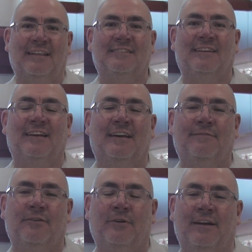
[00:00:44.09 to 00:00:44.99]
You stay
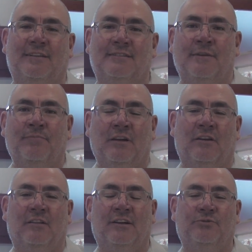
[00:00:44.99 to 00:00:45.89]
ahead of your grades.
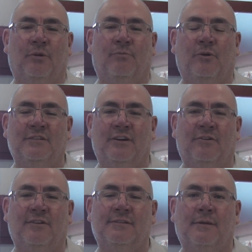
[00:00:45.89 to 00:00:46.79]
Good luck to our boys and
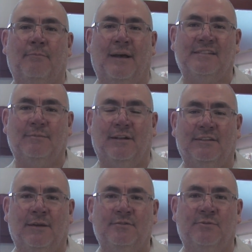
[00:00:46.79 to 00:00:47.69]
girls
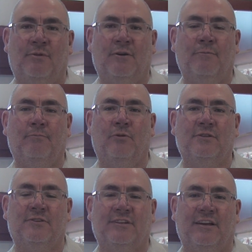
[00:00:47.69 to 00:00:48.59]
basketball teams tomorrow.
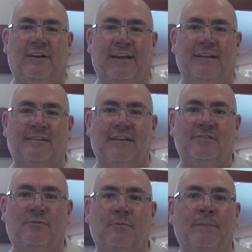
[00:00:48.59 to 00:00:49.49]
Boys will take on Hanks High
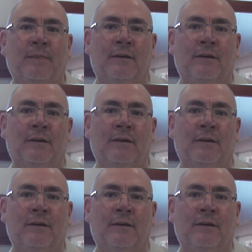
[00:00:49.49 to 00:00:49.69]
School